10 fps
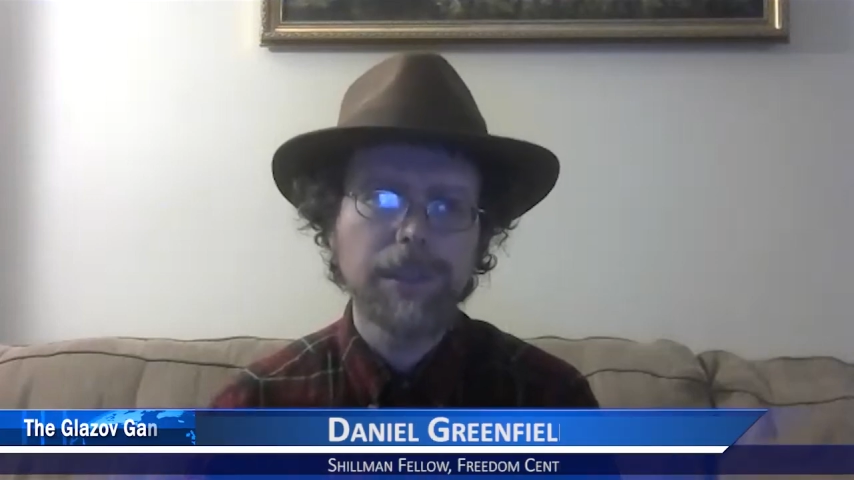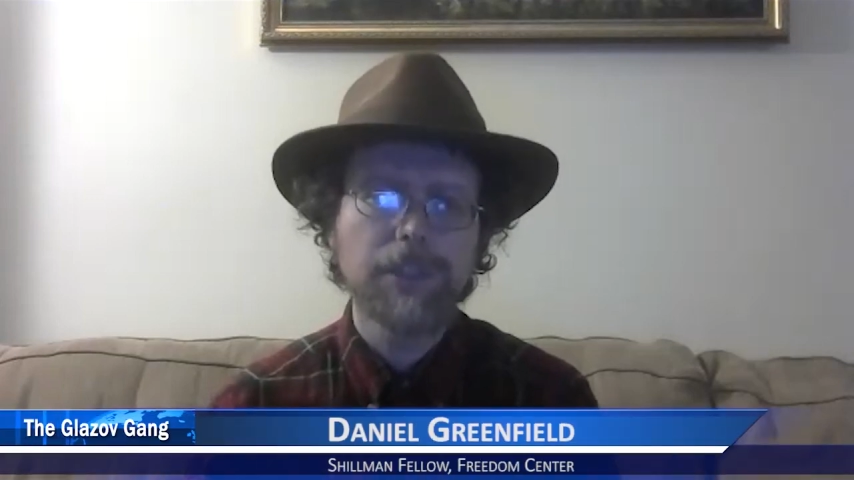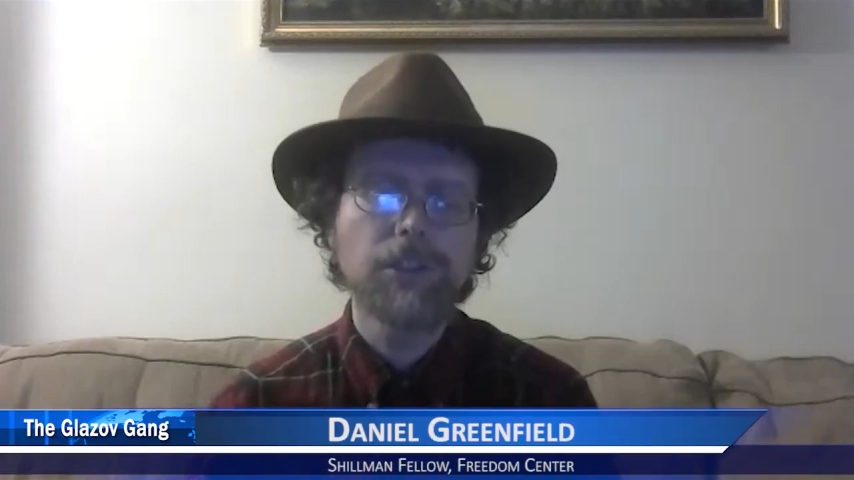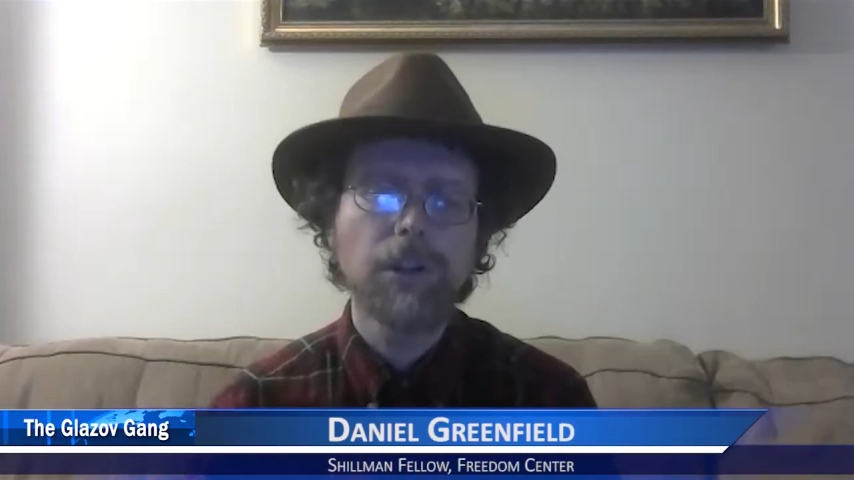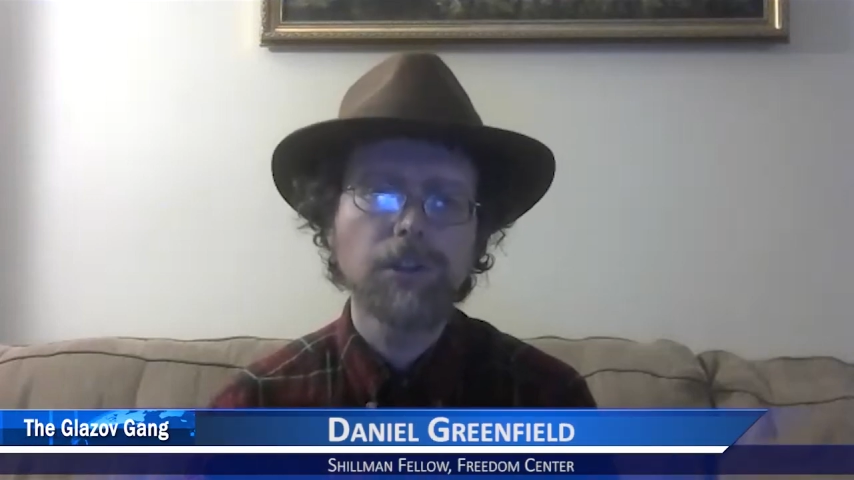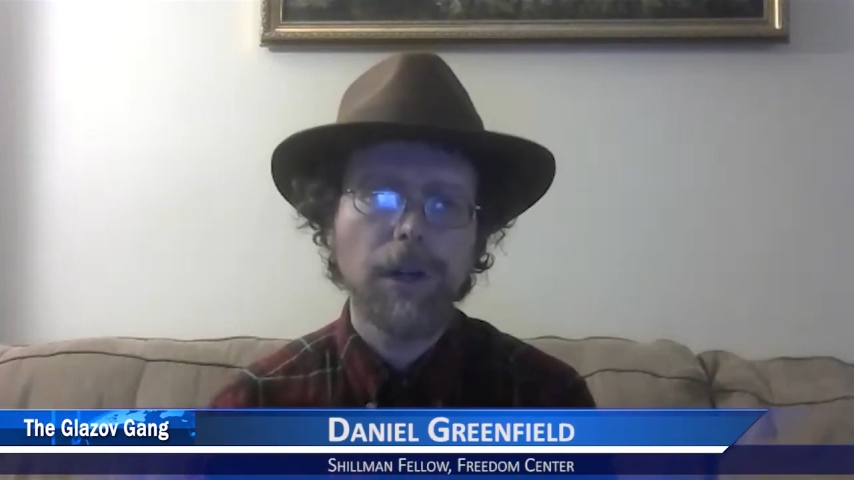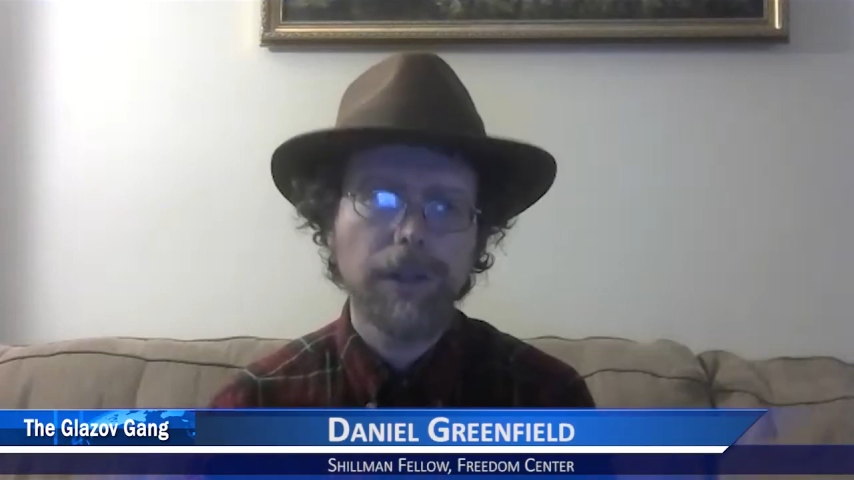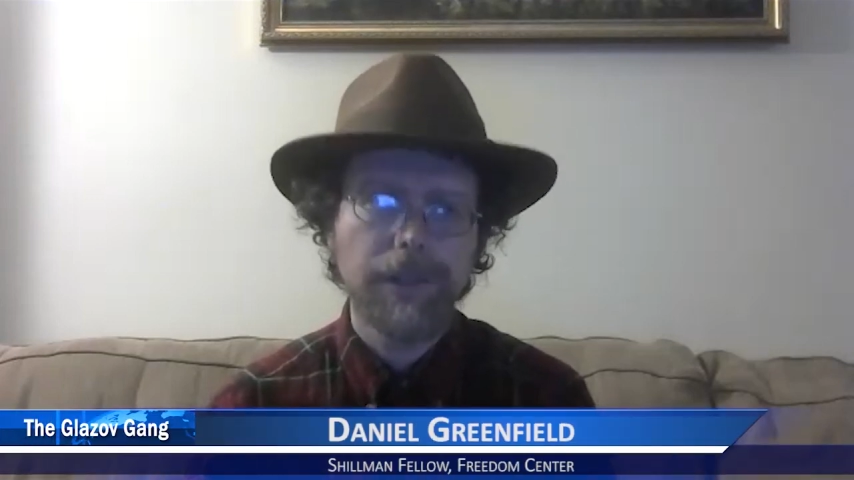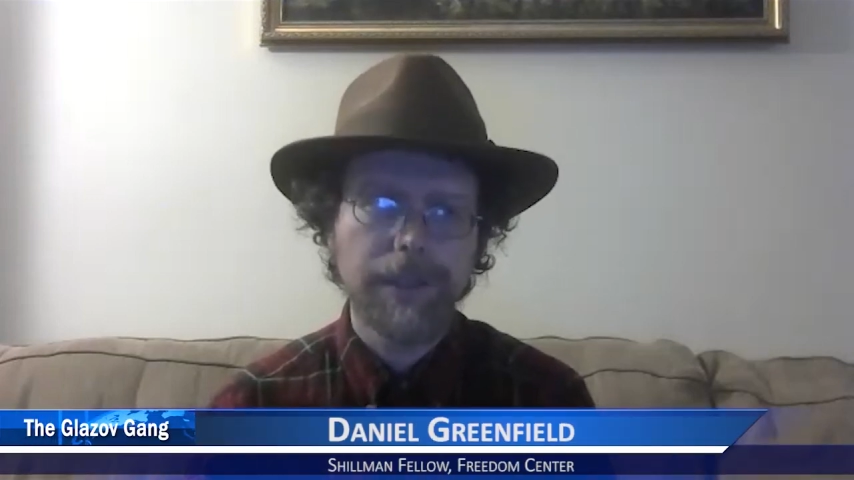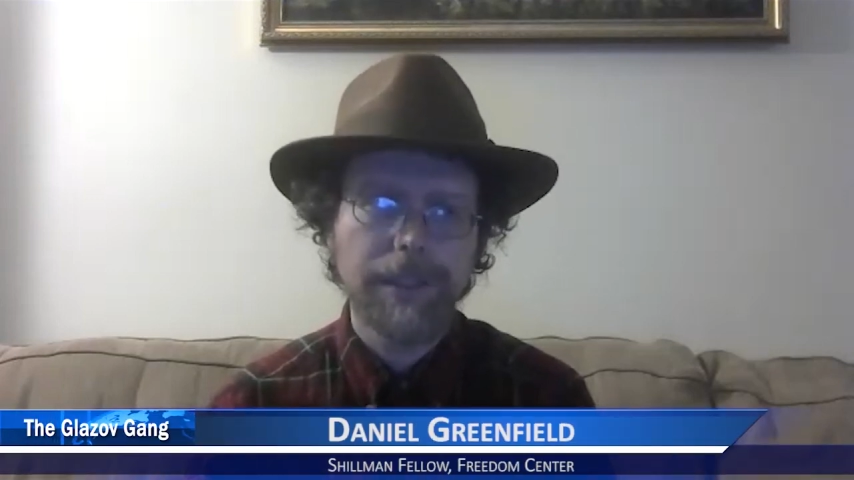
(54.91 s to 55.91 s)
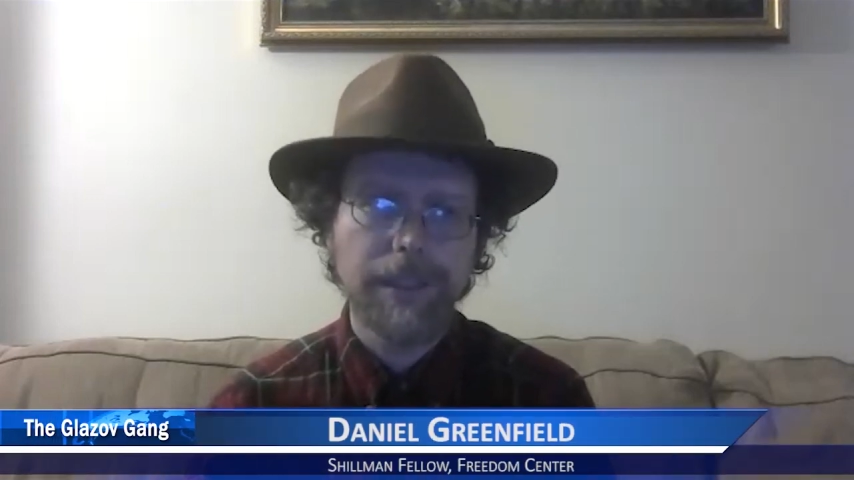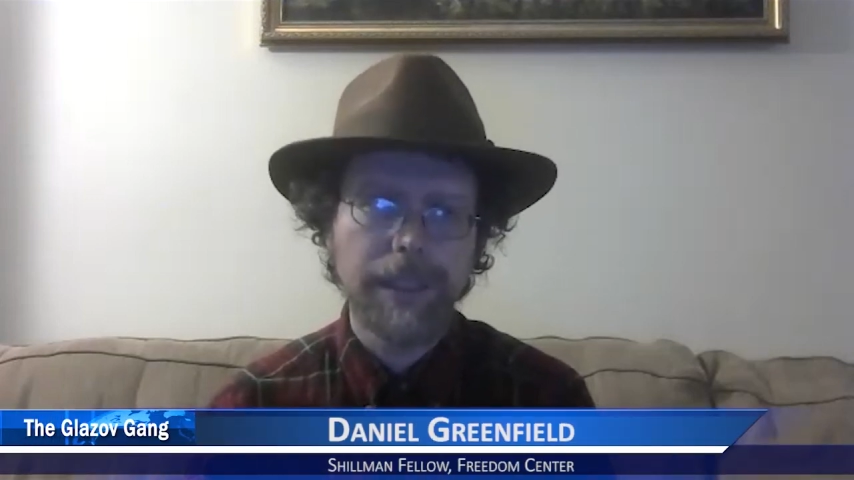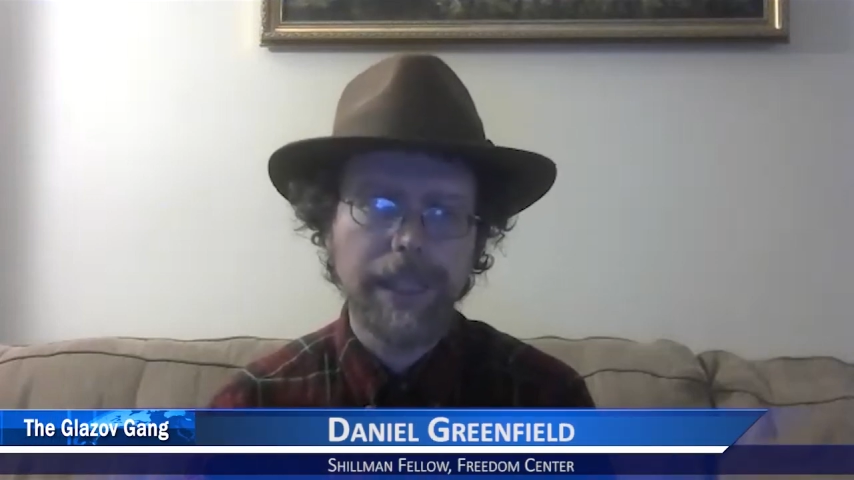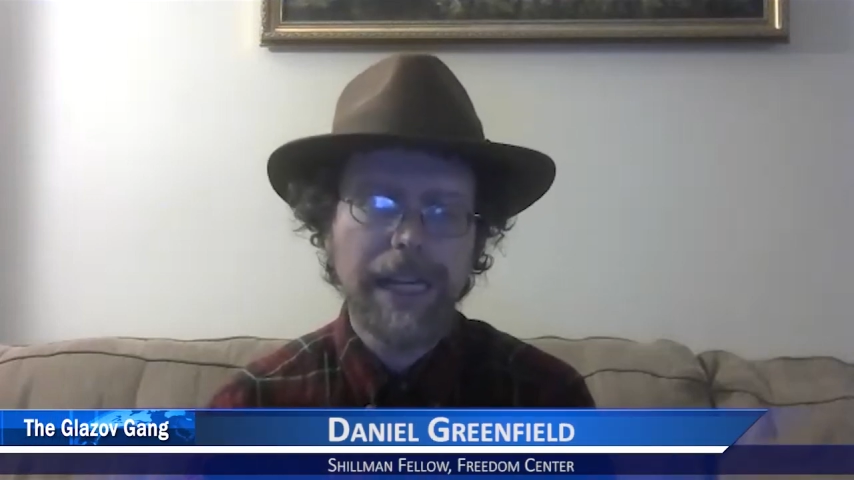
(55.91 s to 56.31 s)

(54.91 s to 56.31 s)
It shows authenticity.